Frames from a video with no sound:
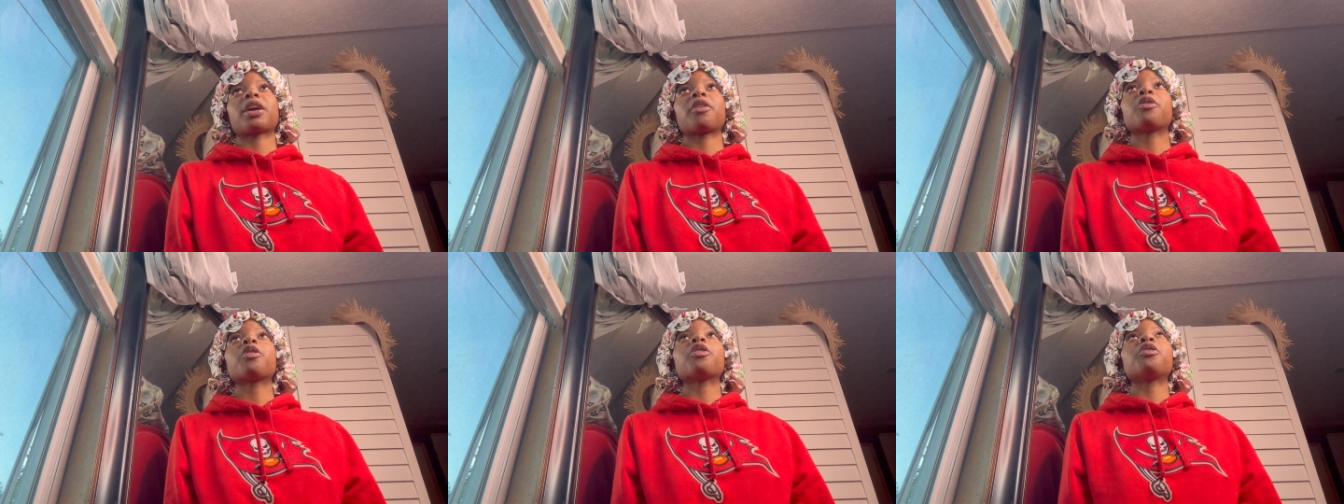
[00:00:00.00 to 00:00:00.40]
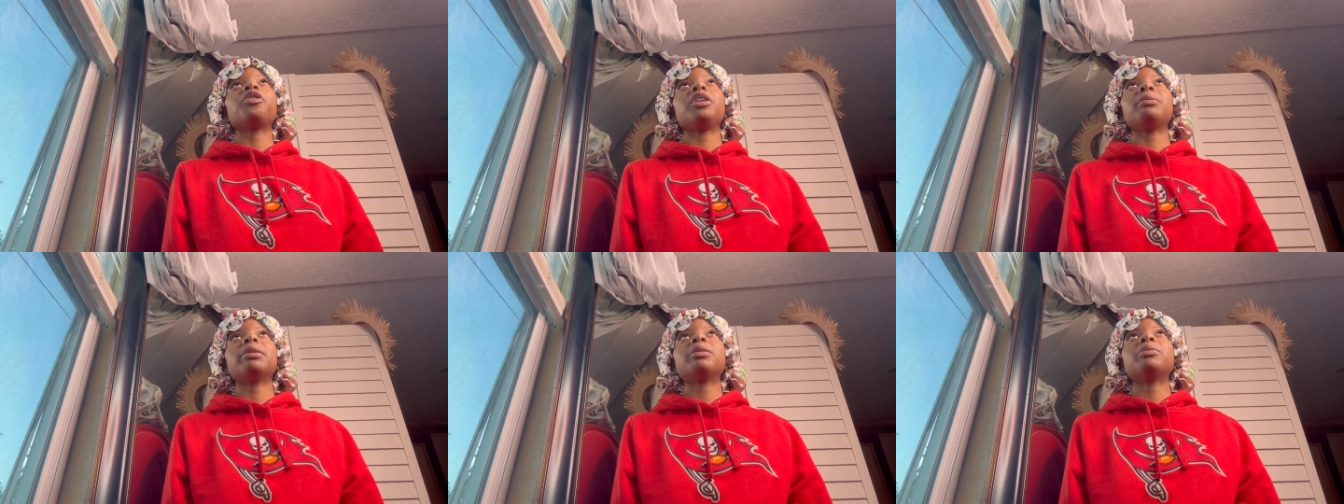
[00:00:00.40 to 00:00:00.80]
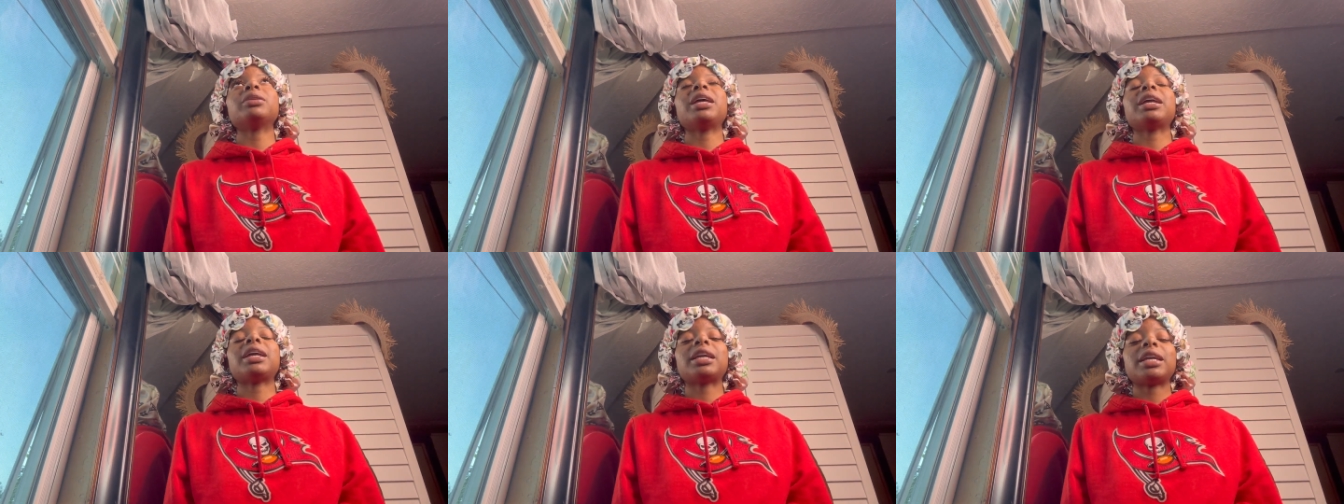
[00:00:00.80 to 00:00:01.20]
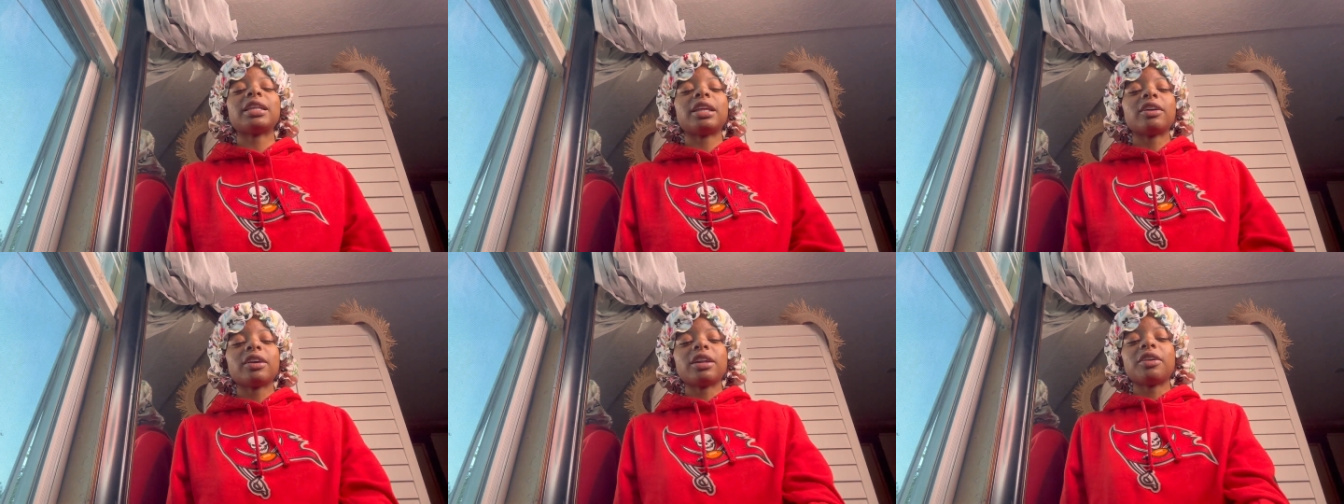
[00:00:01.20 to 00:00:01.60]
For a female, when they get it,
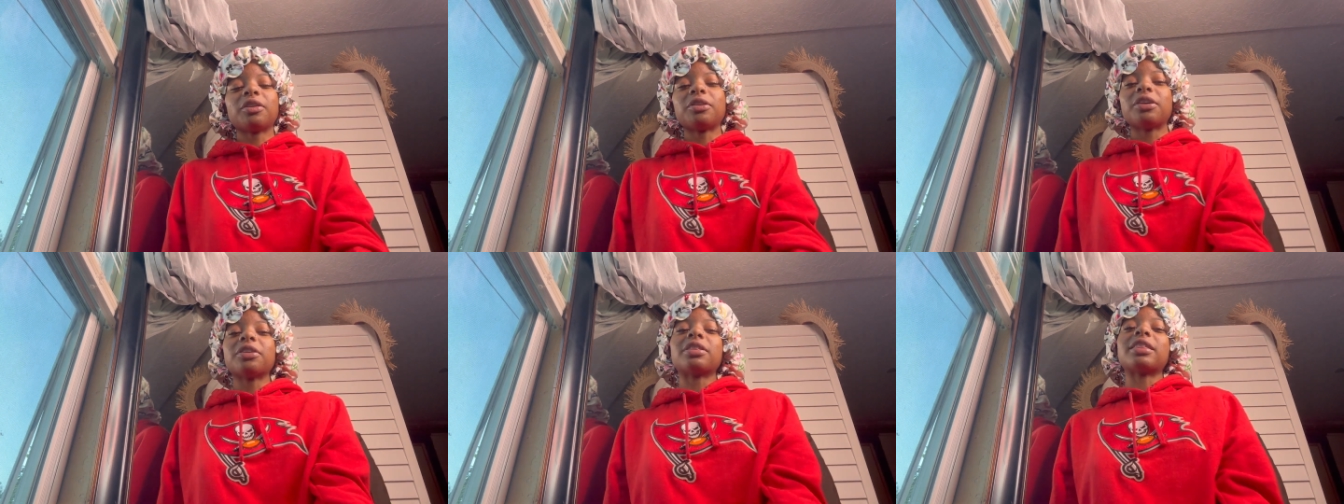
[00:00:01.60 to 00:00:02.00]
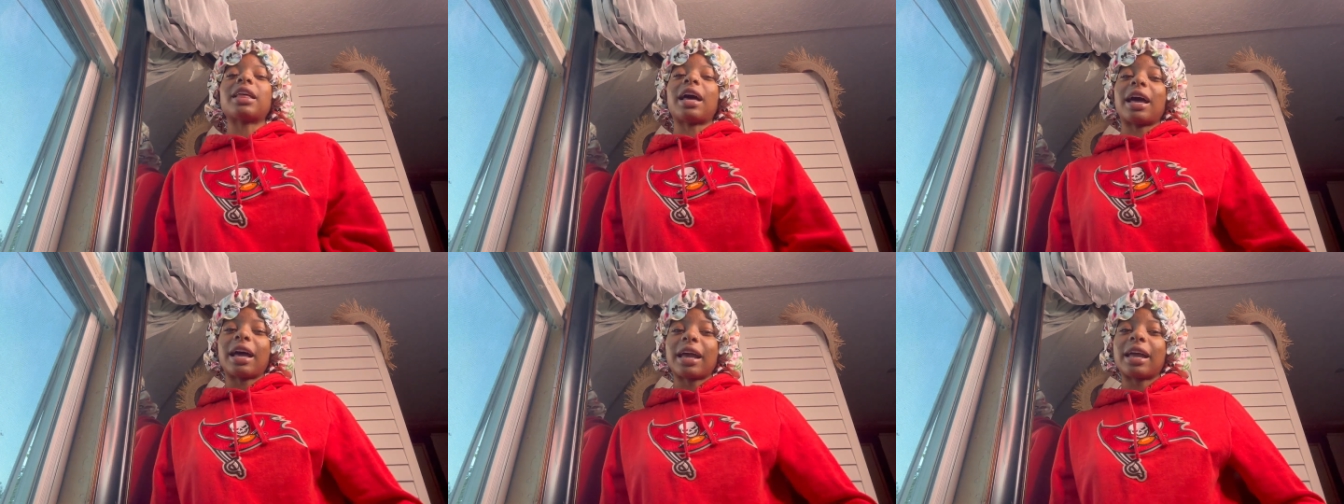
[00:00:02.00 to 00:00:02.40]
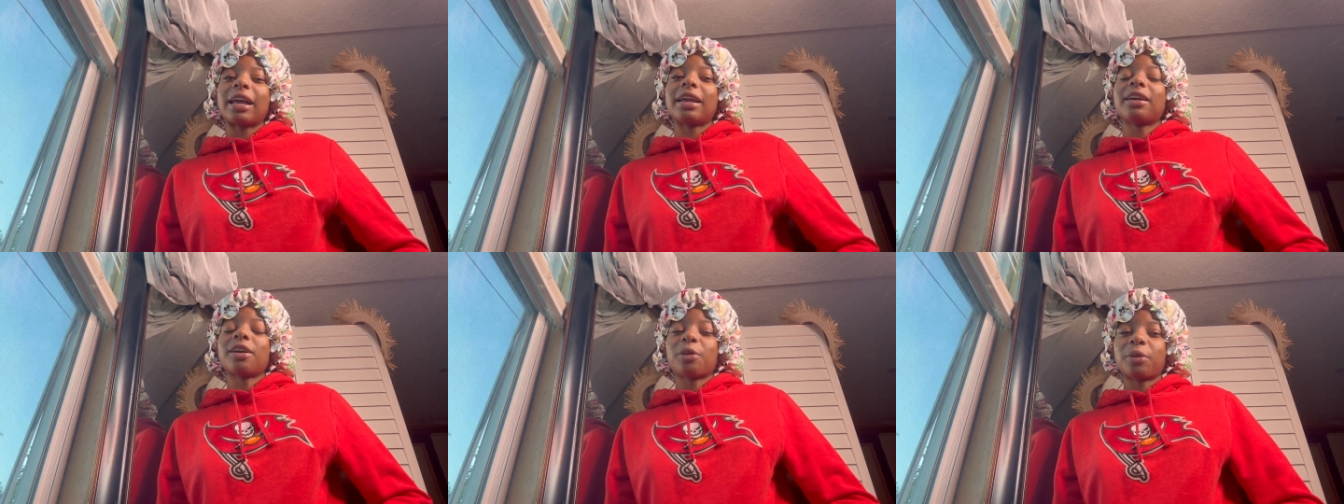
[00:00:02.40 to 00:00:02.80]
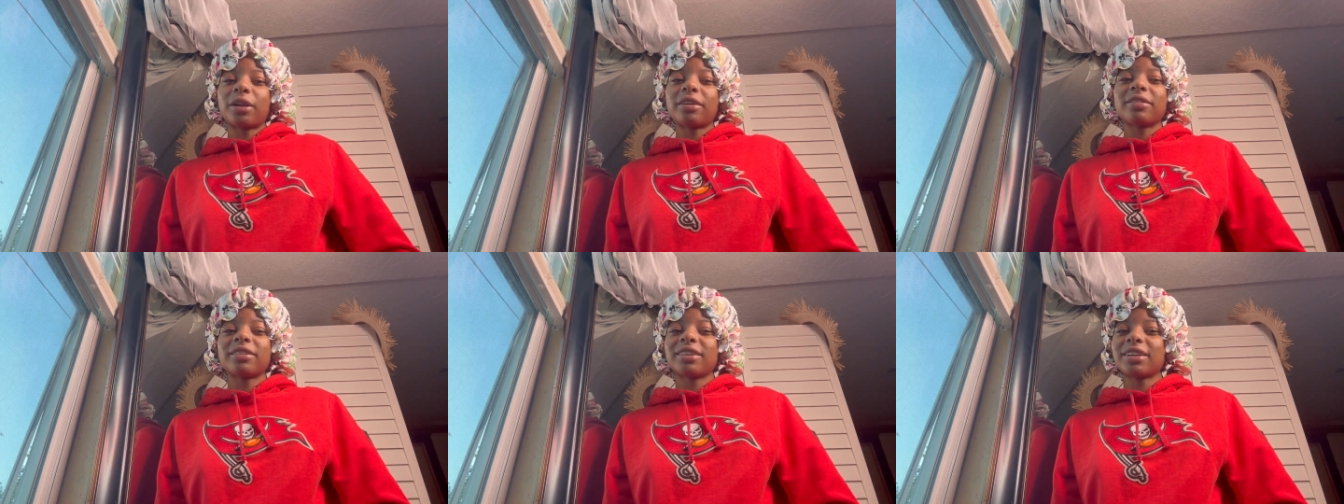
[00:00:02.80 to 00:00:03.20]
they'll get it on their thigh or
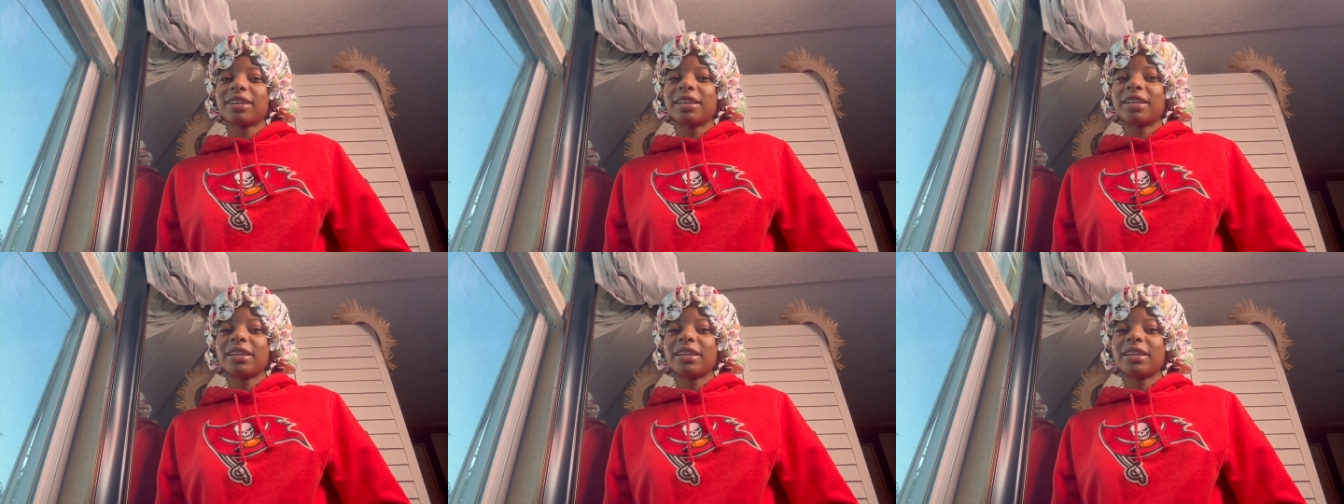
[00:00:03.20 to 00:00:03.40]
whatever.